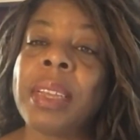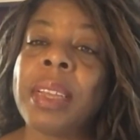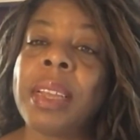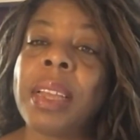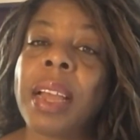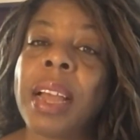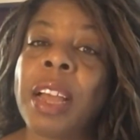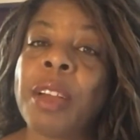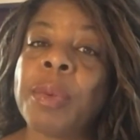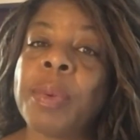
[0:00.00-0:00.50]

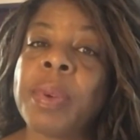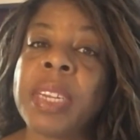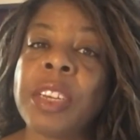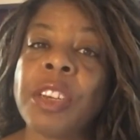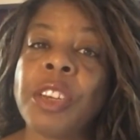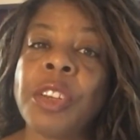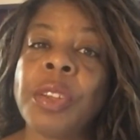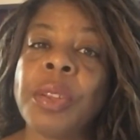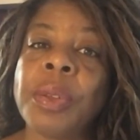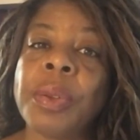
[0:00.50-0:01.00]
I went
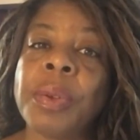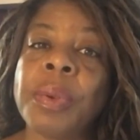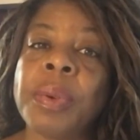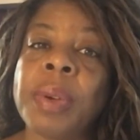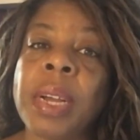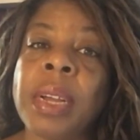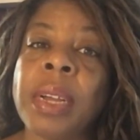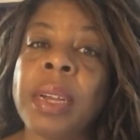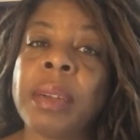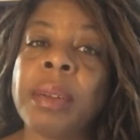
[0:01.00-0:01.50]
to
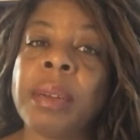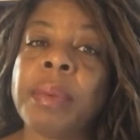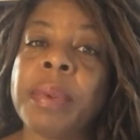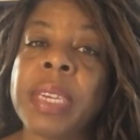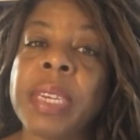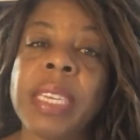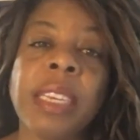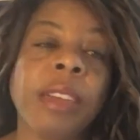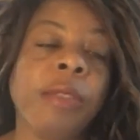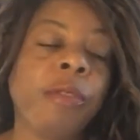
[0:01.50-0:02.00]

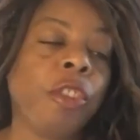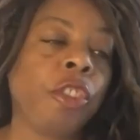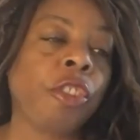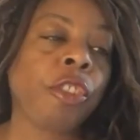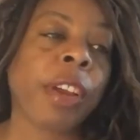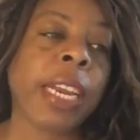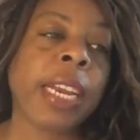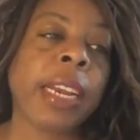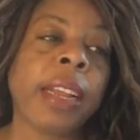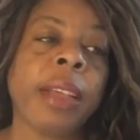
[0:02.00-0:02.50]
receive
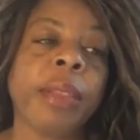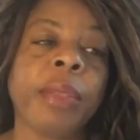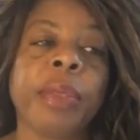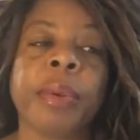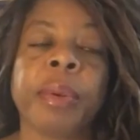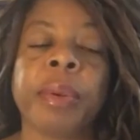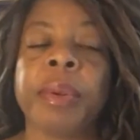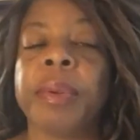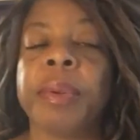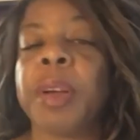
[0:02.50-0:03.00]
training
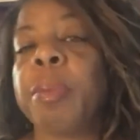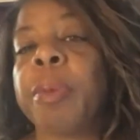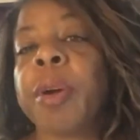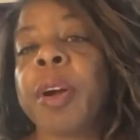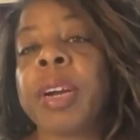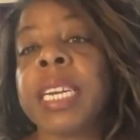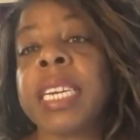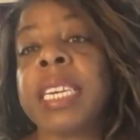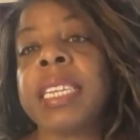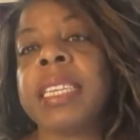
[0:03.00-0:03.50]
through
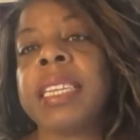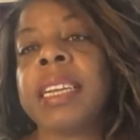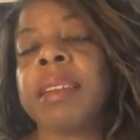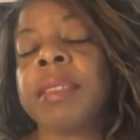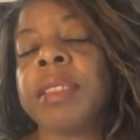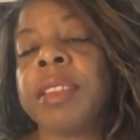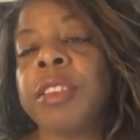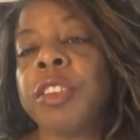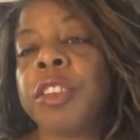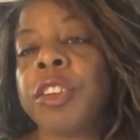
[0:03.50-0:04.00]
Hipparcrates
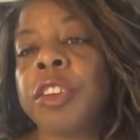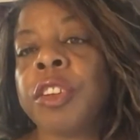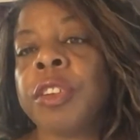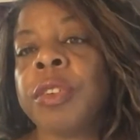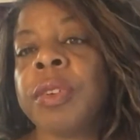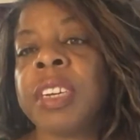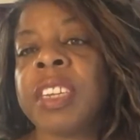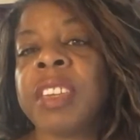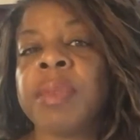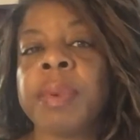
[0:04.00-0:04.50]
Health
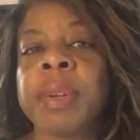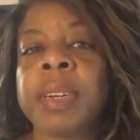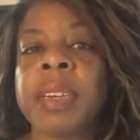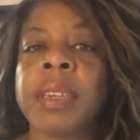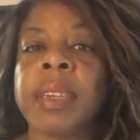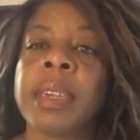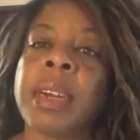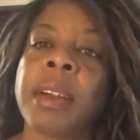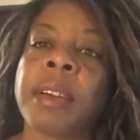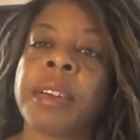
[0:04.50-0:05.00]
Institute, as well
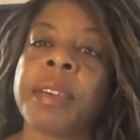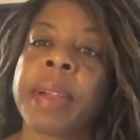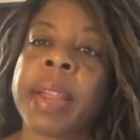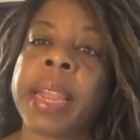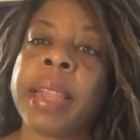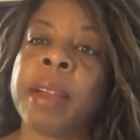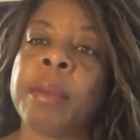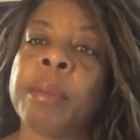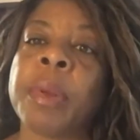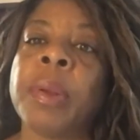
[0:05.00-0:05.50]
as Dr.
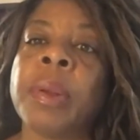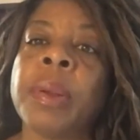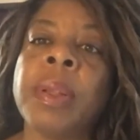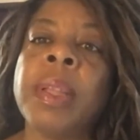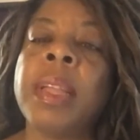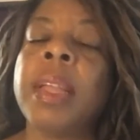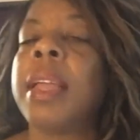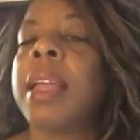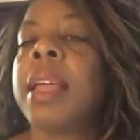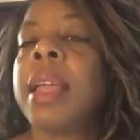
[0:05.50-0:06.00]
Campbell,
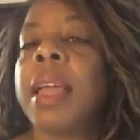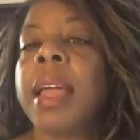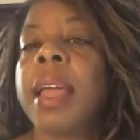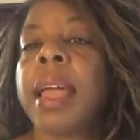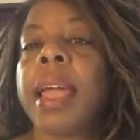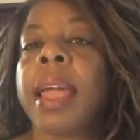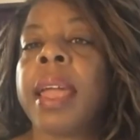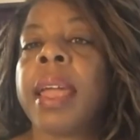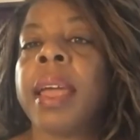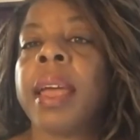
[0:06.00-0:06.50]

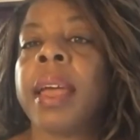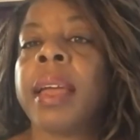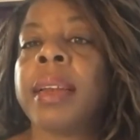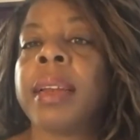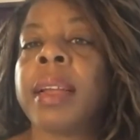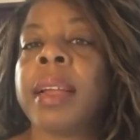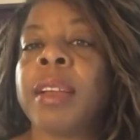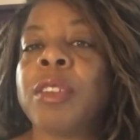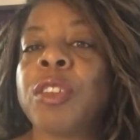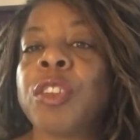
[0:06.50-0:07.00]
and
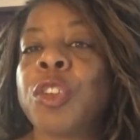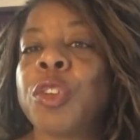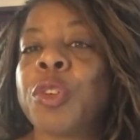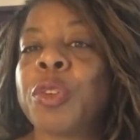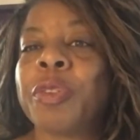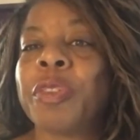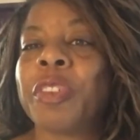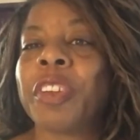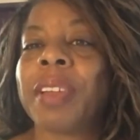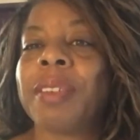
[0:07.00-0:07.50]
got
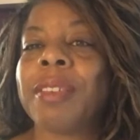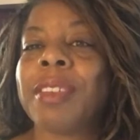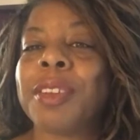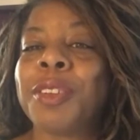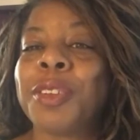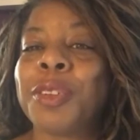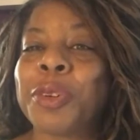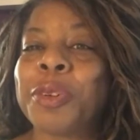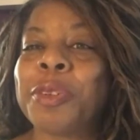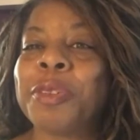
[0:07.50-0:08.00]

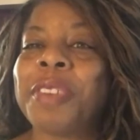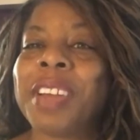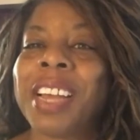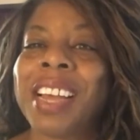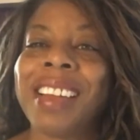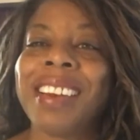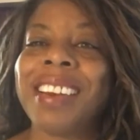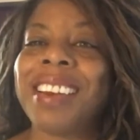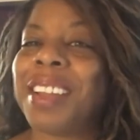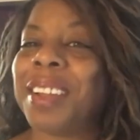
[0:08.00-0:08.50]

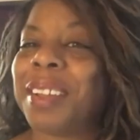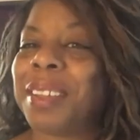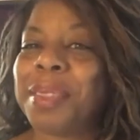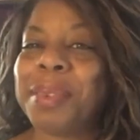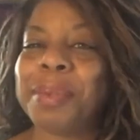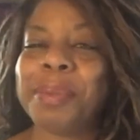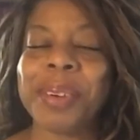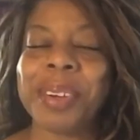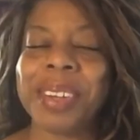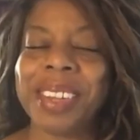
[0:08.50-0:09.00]
certified in health
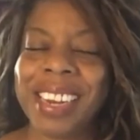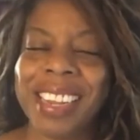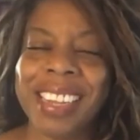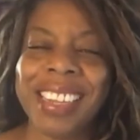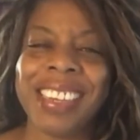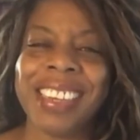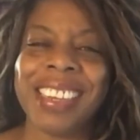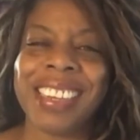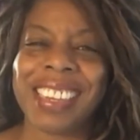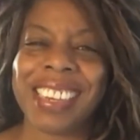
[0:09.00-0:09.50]
and wellness.
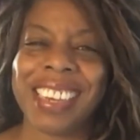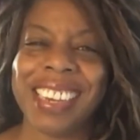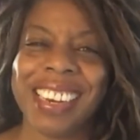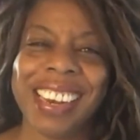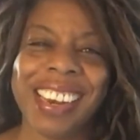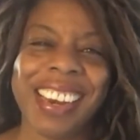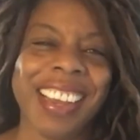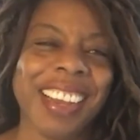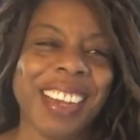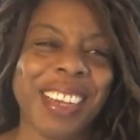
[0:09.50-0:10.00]
And
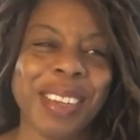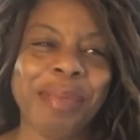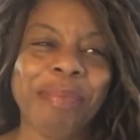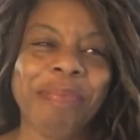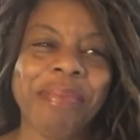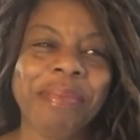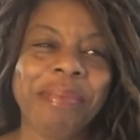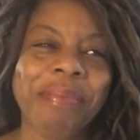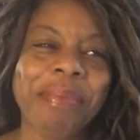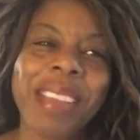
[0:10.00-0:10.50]

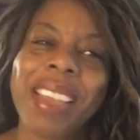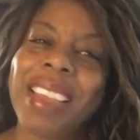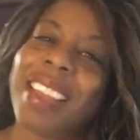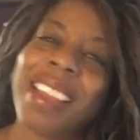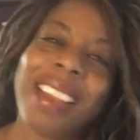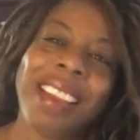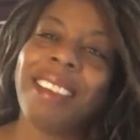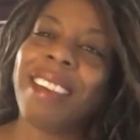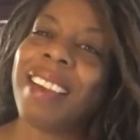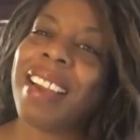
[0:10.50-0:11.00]

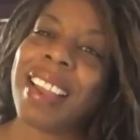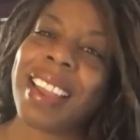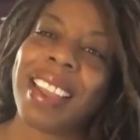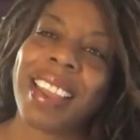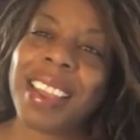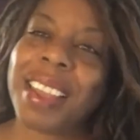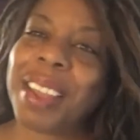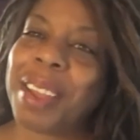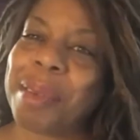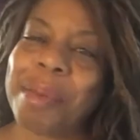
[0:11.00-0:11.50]
here
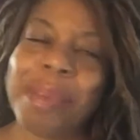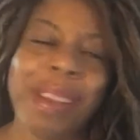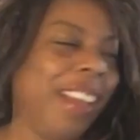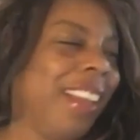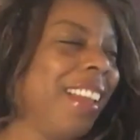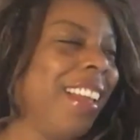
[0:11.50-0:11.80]
I am.